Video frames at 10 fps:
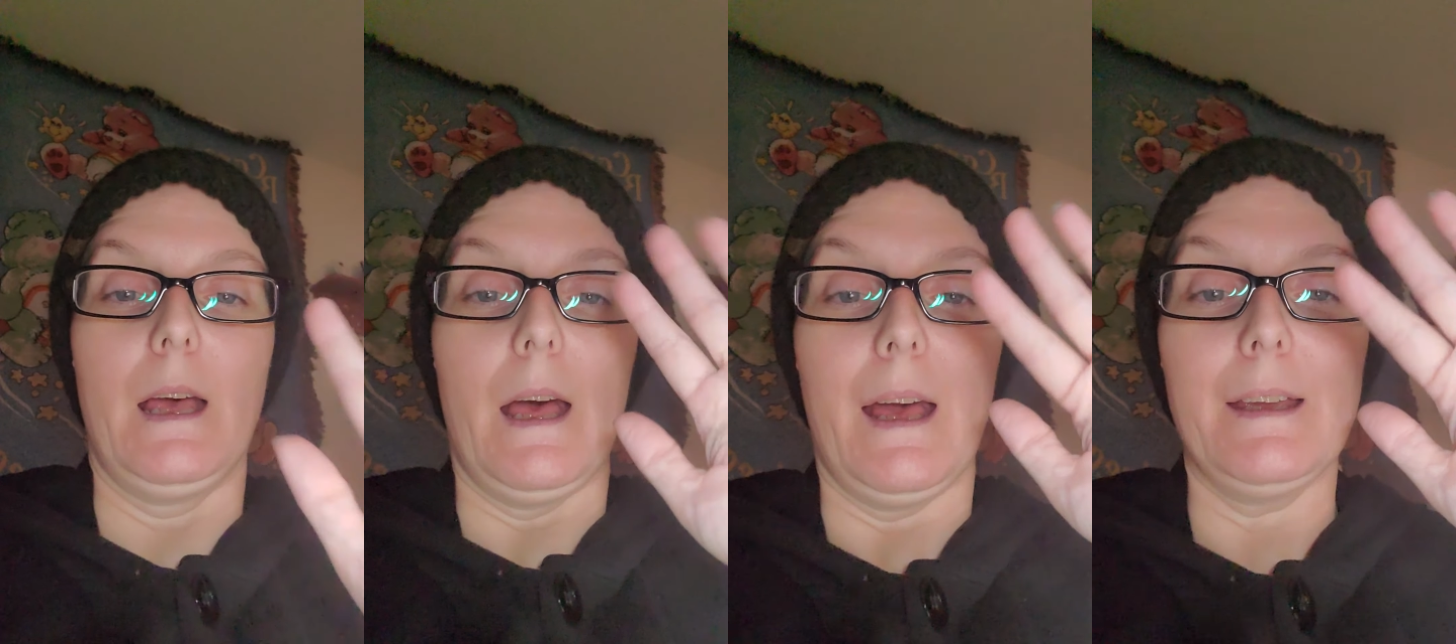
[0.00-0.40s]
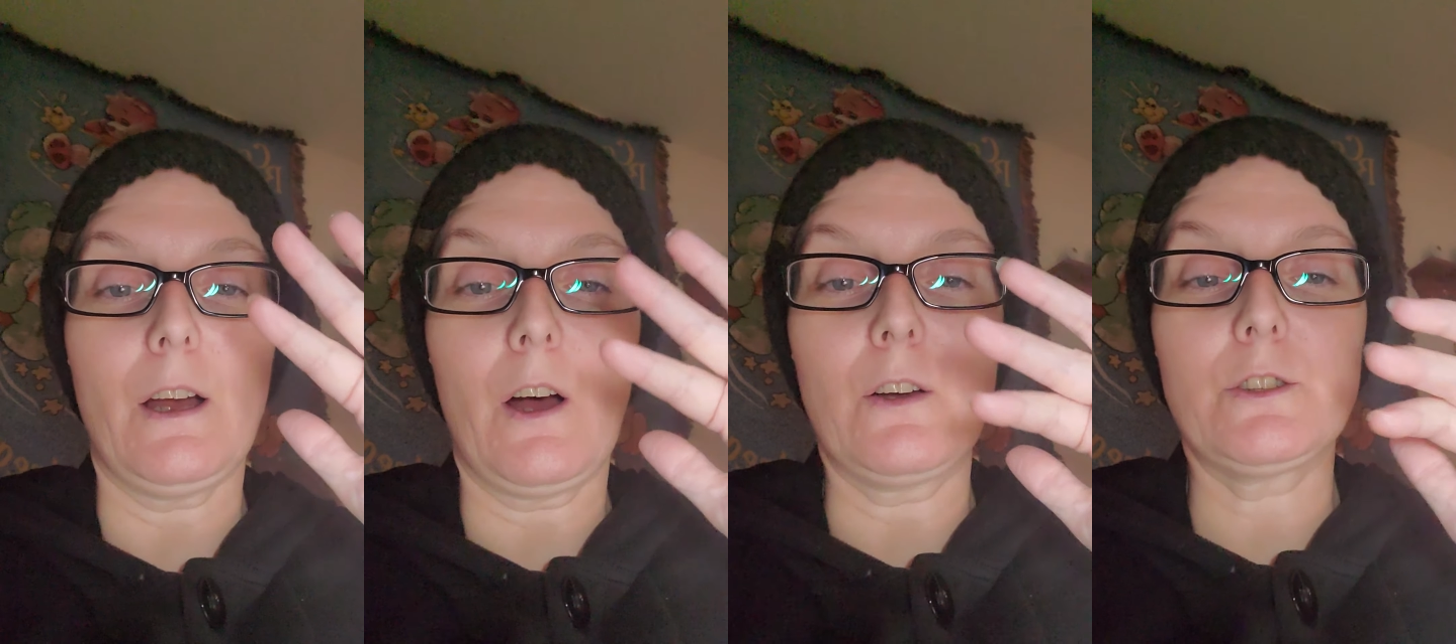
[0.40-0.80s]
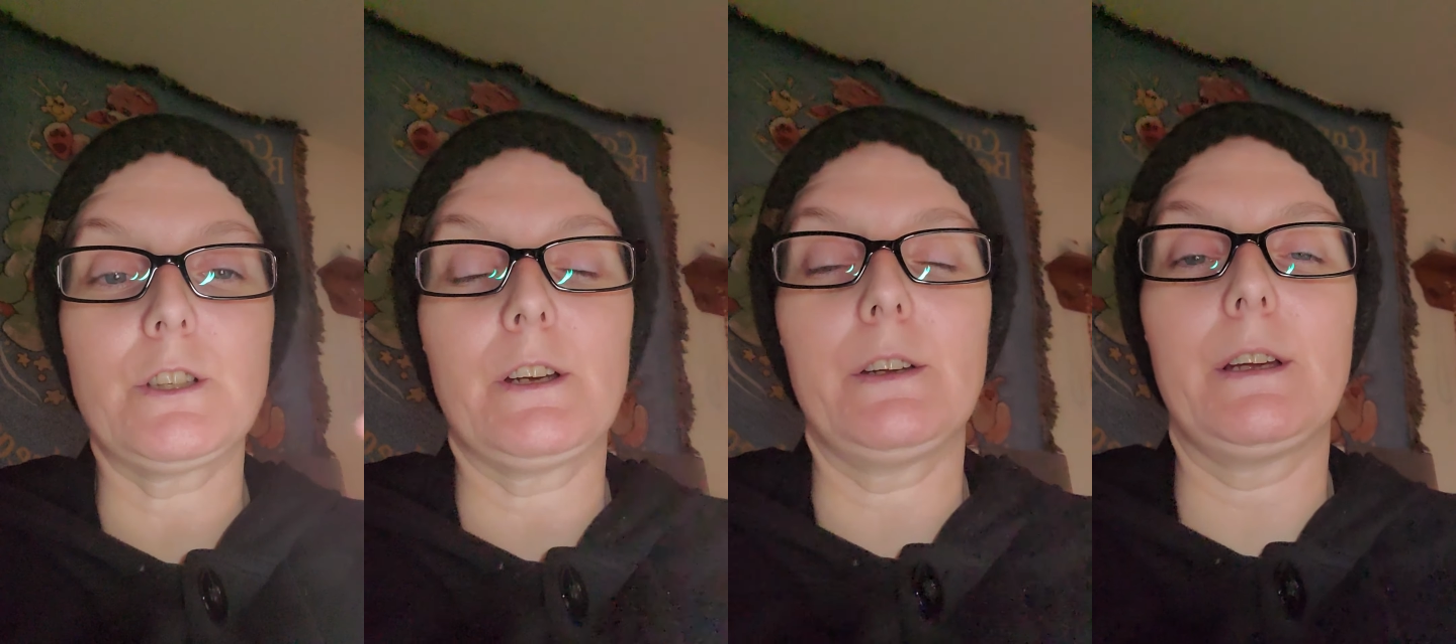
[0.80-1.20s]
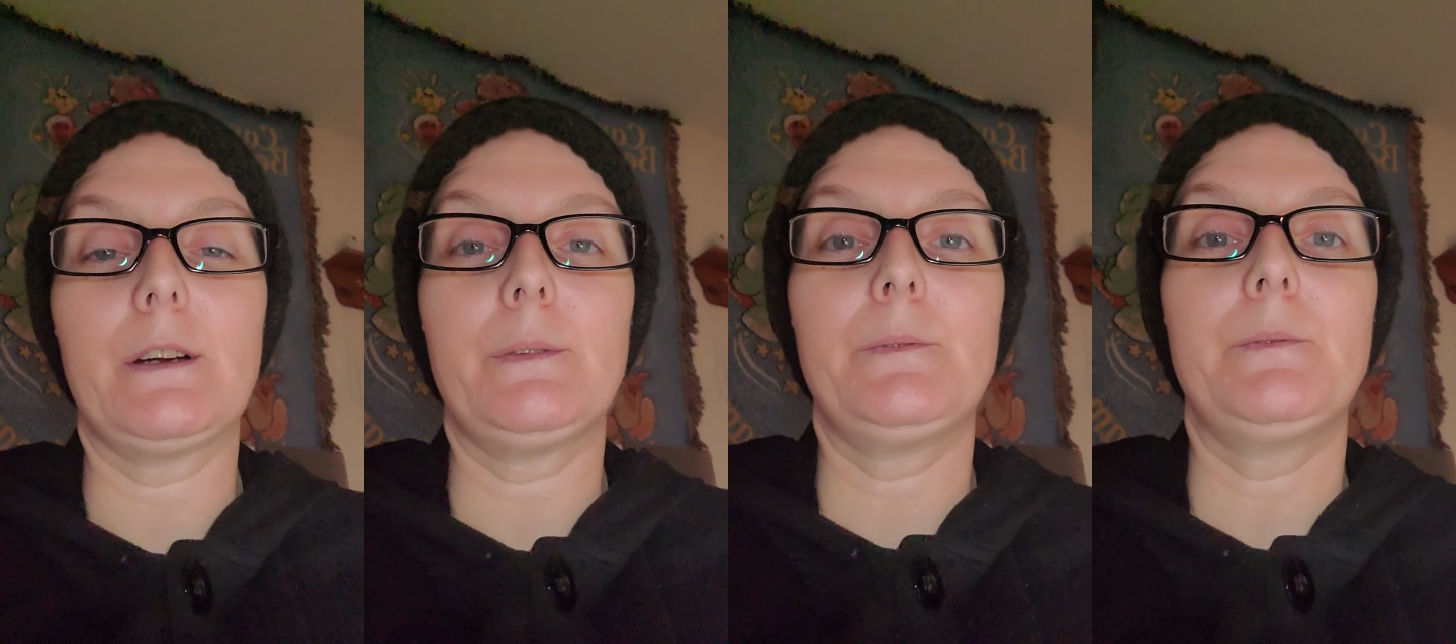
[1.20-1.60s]
Hey y'all, Shell
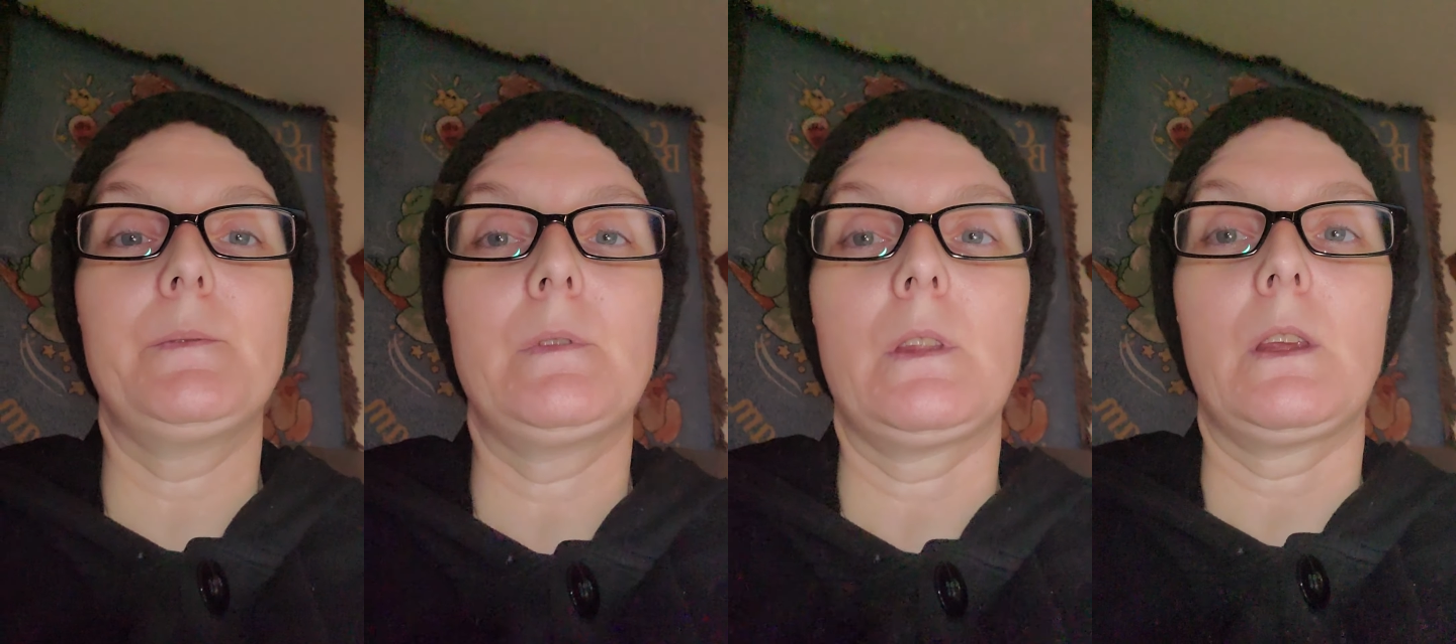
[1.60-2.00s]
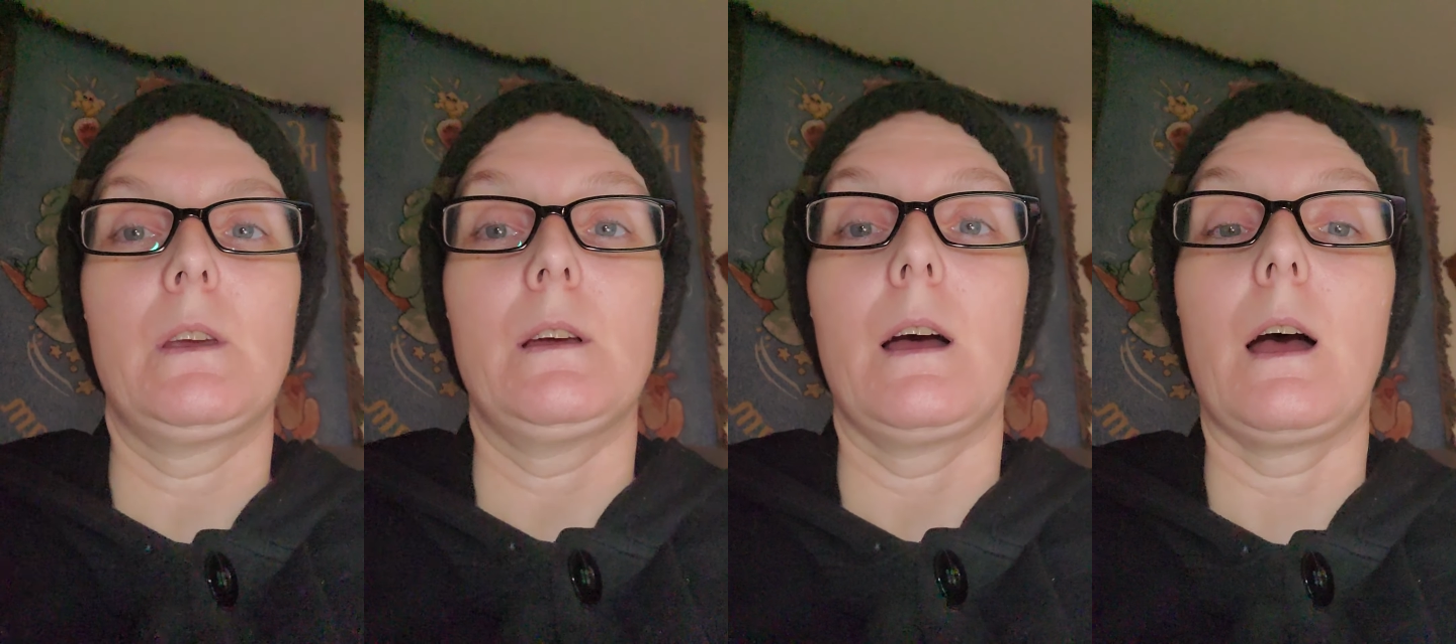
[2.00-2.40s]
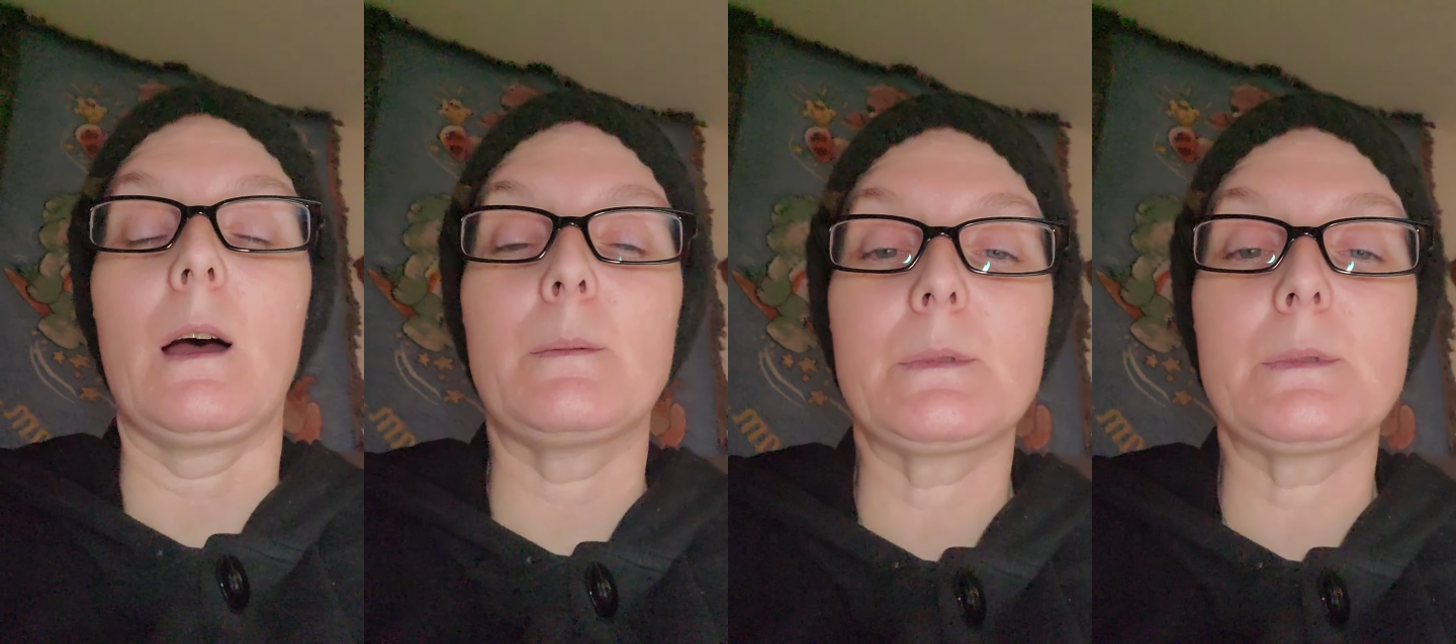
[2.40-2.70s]
here. I'm